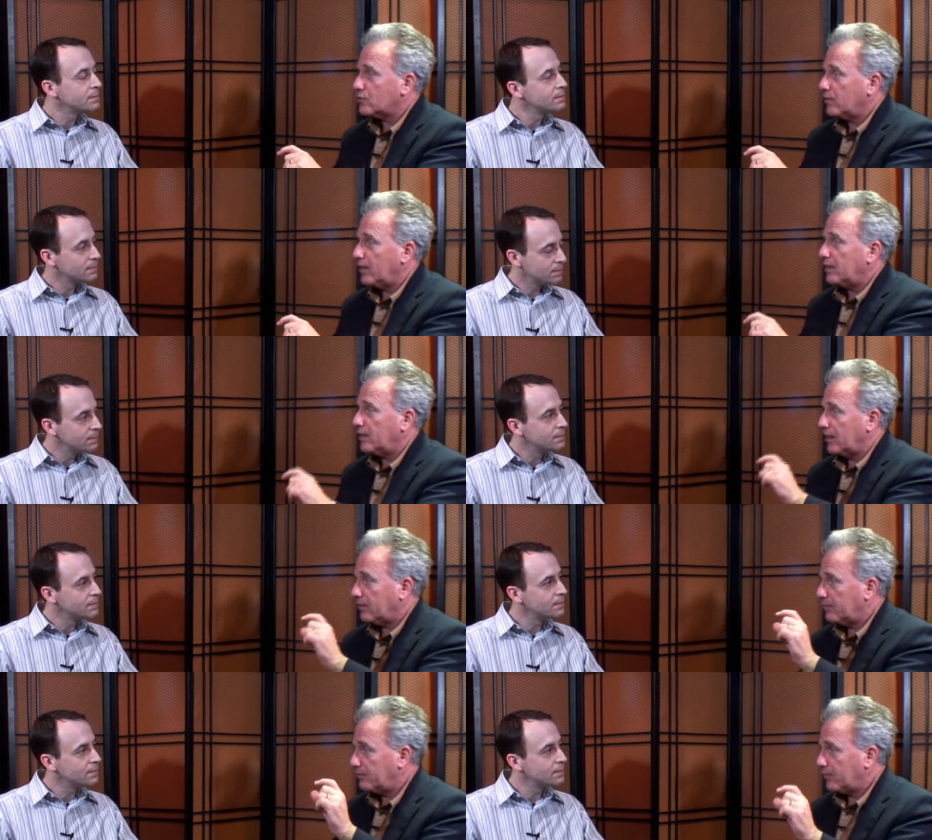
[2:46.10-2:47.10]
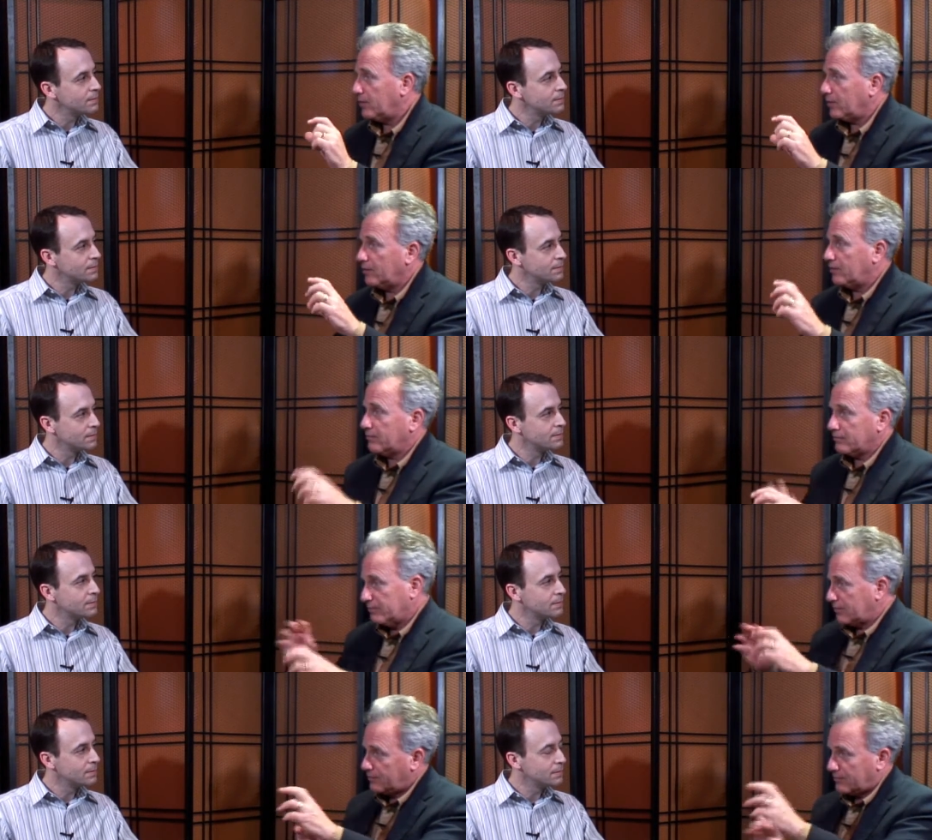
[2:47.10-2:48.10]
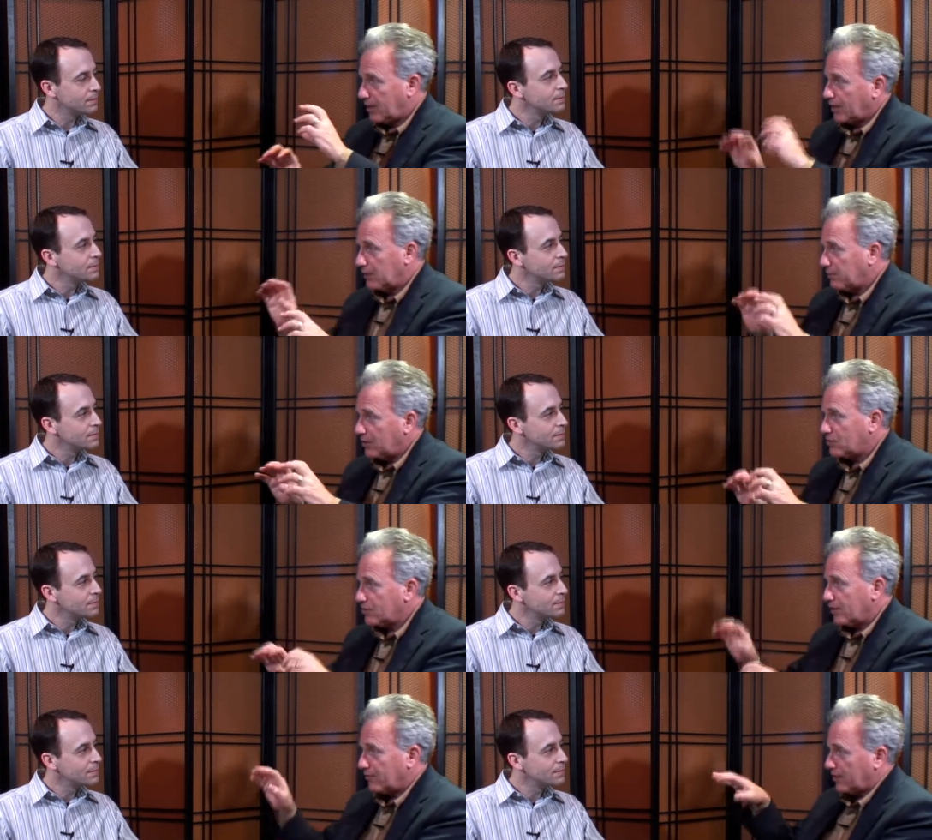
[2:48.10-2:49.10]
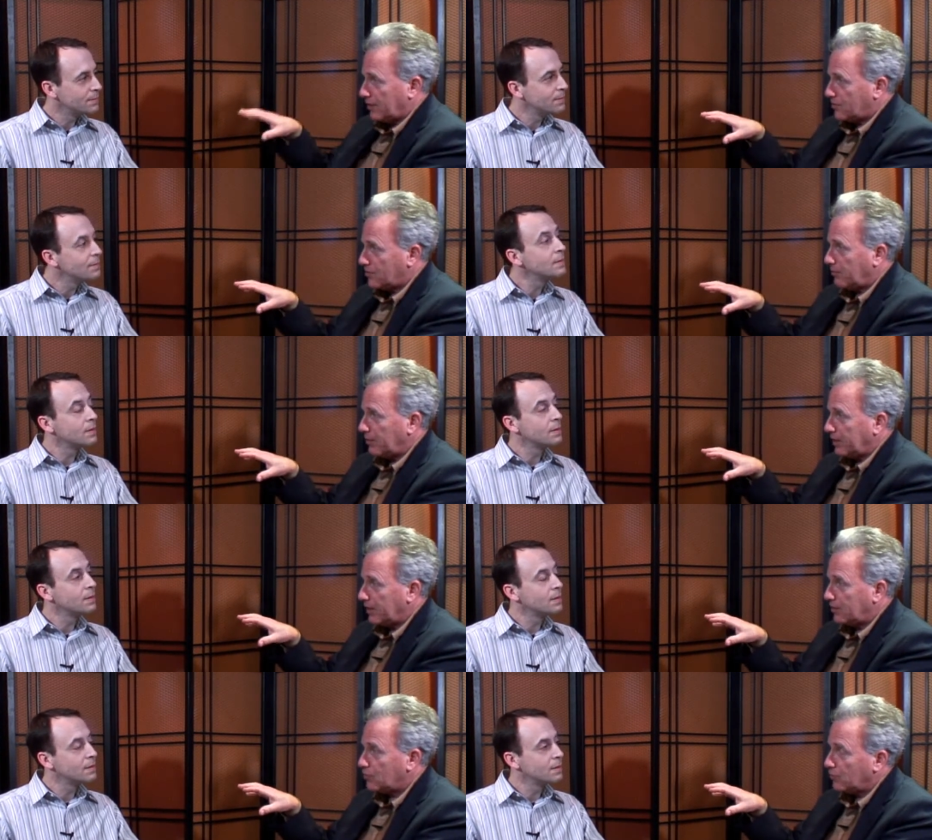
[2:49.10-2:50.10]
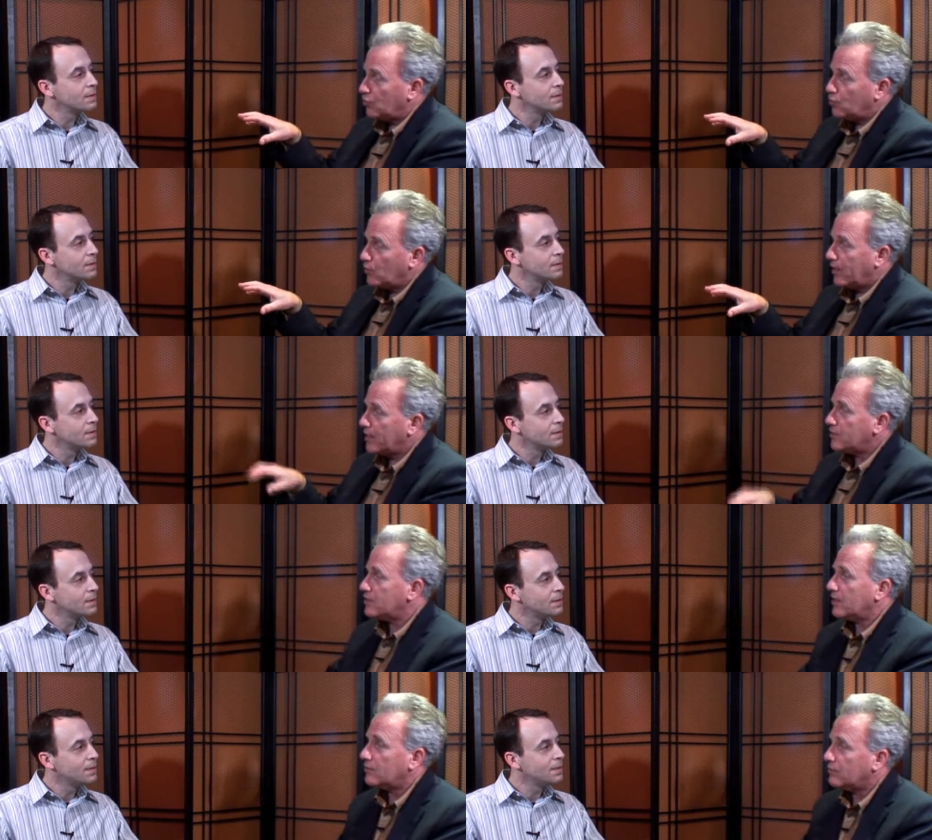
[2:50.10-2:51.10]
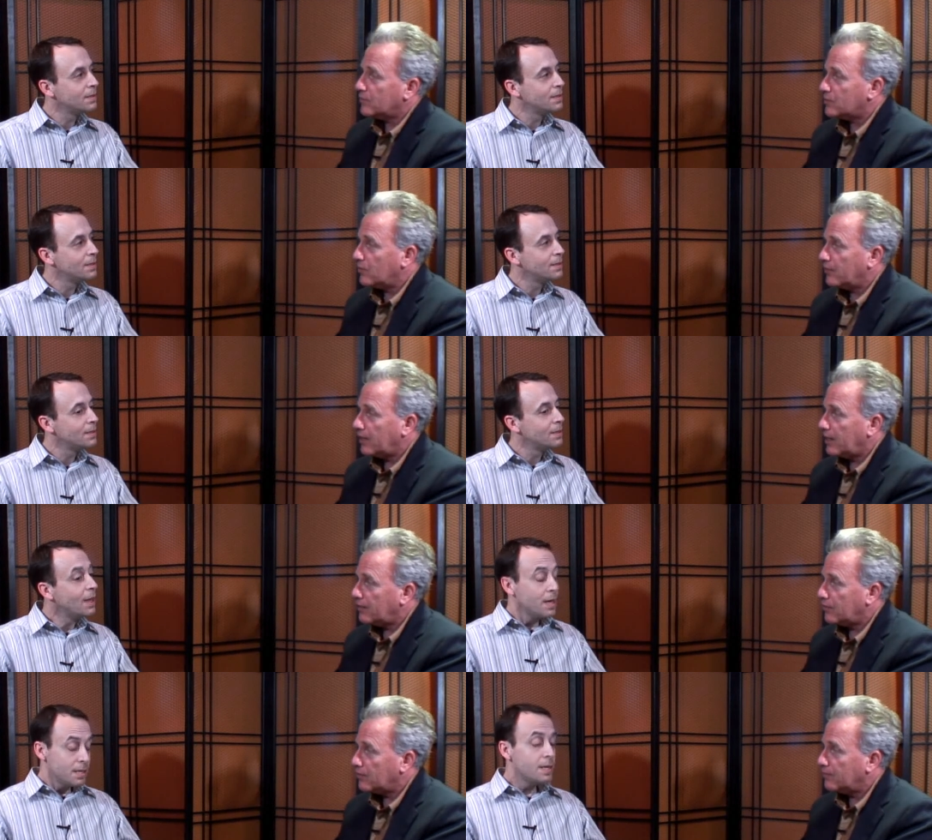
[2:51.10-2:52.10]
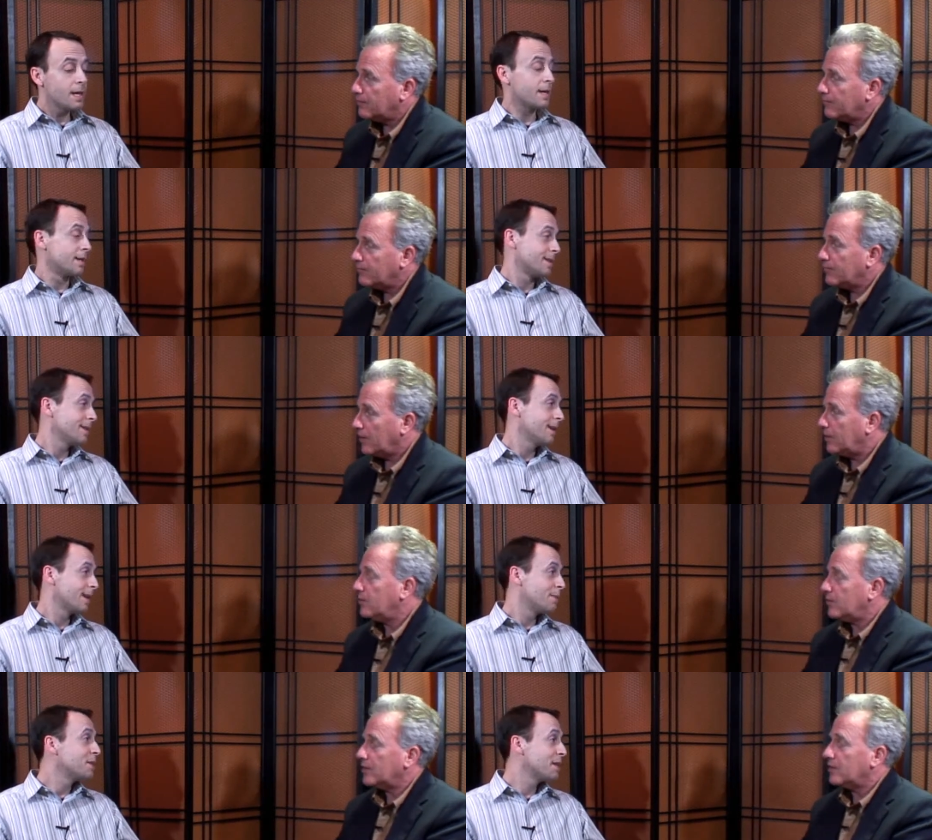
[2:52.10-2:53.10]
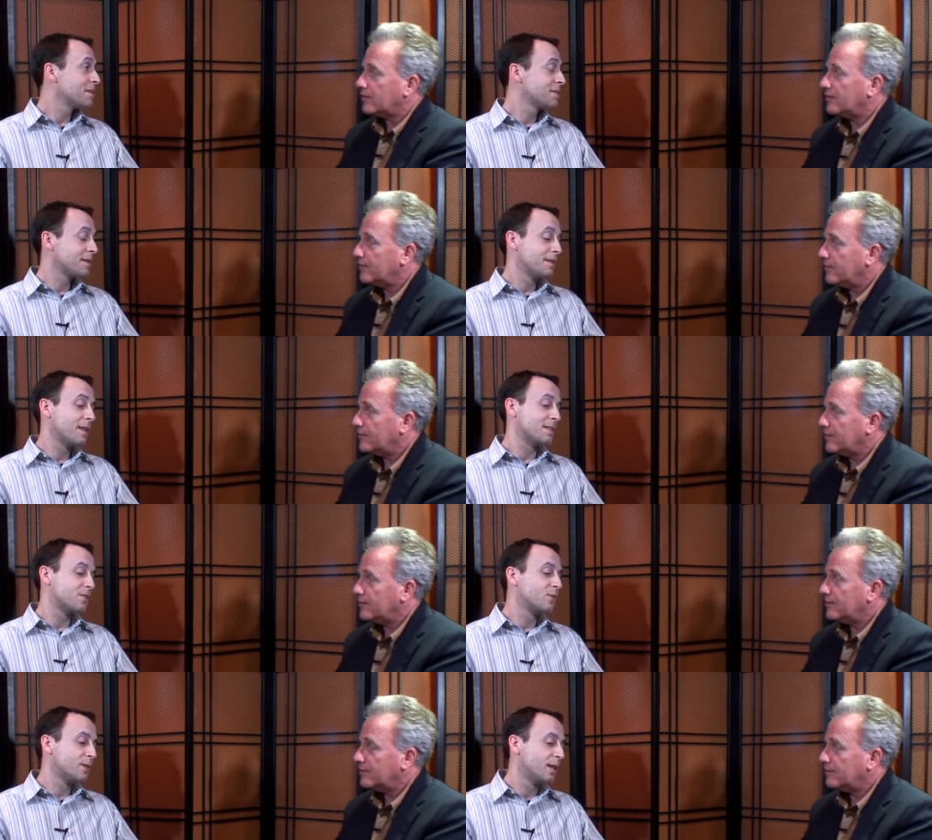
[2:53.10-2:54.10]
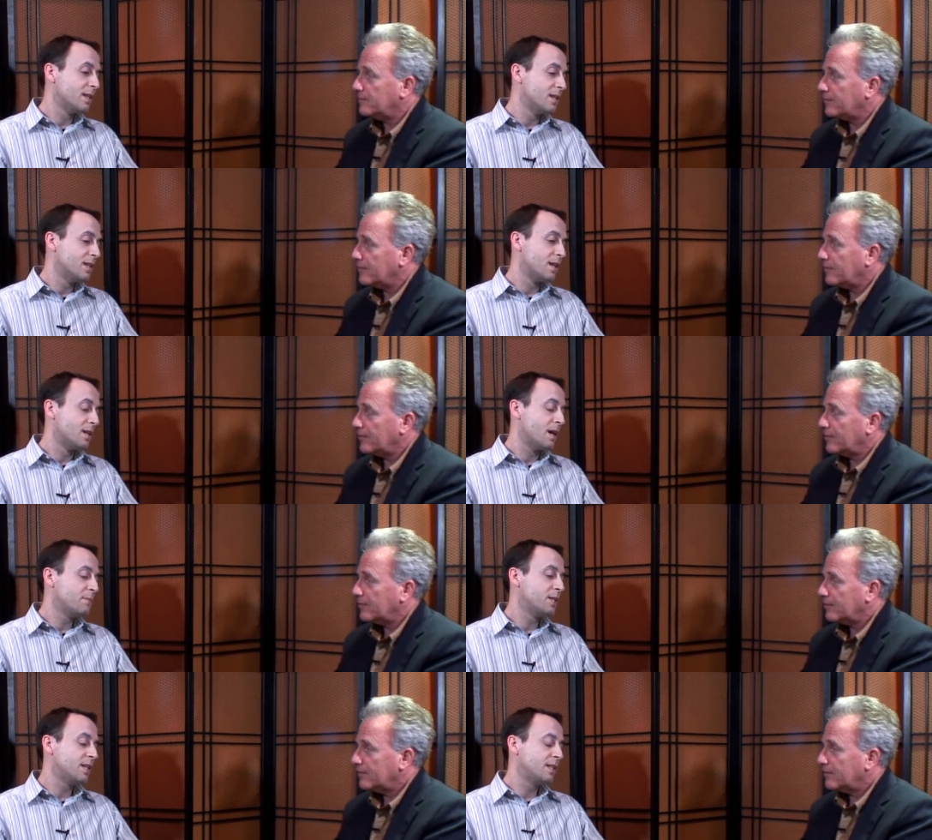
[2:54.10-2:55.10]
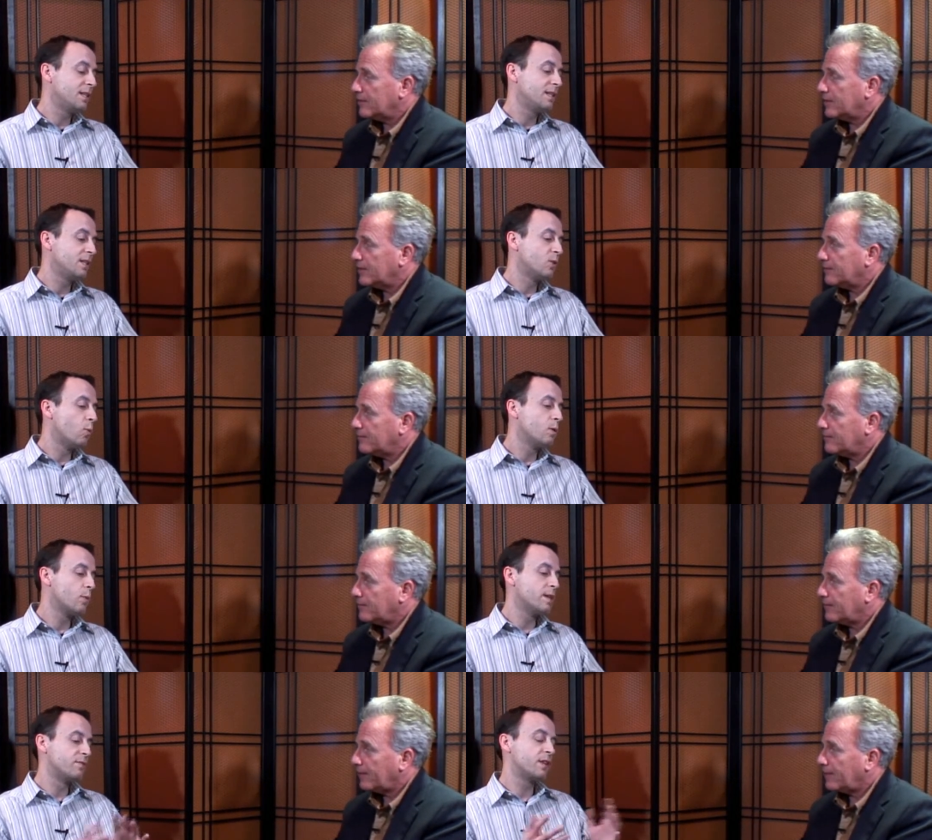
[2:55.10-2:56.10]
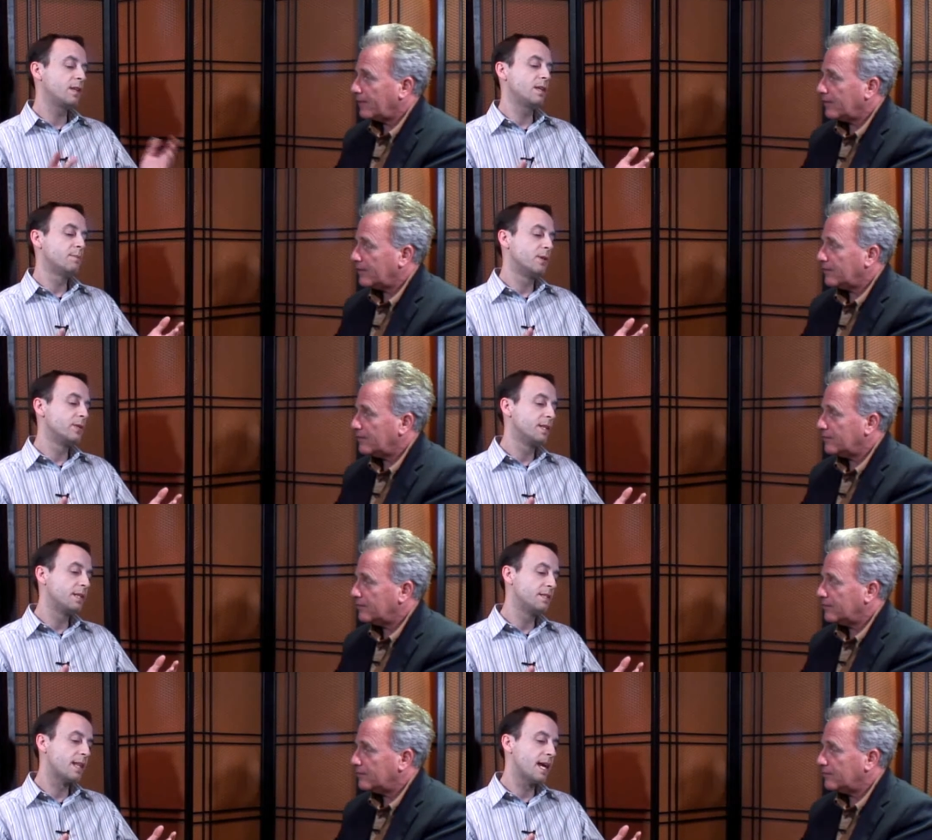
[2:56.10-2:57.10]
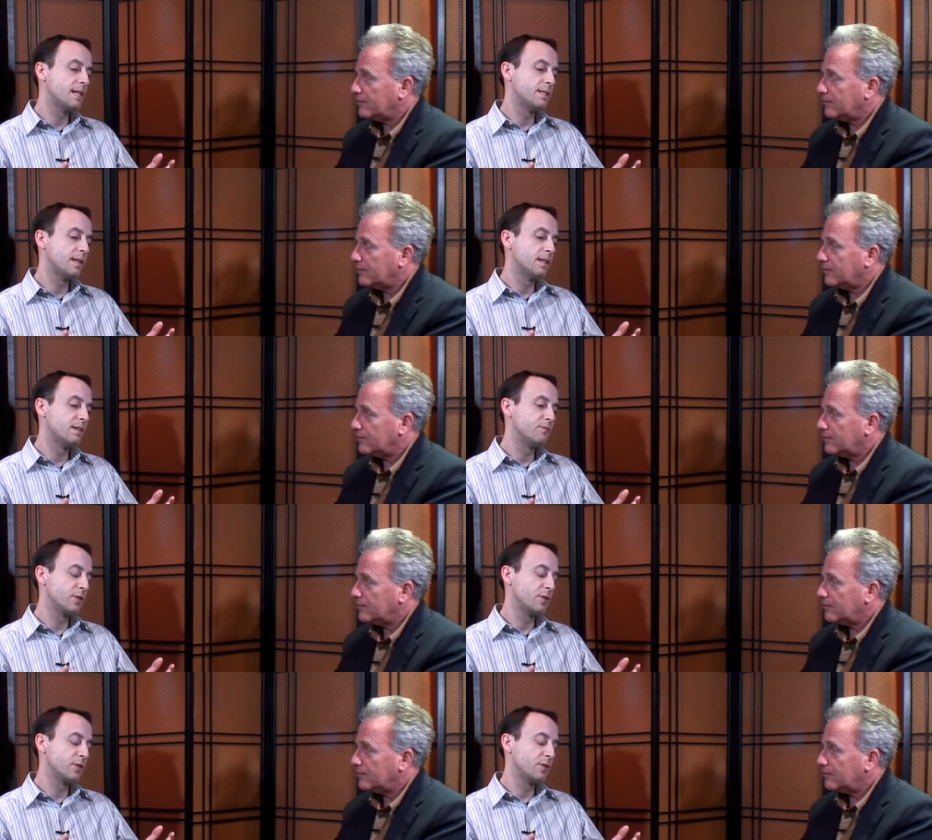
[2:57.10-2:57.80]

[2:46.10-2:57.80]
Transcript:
Speaker 1: created and taking pieces of it and assembling it into a new way? Is that what's going on? Or
Speaker 2: yeah, yeah. Really? I mean, that's, uh, that's certainly, uh, I mean, you know, one way of thinking about it is that, uh, for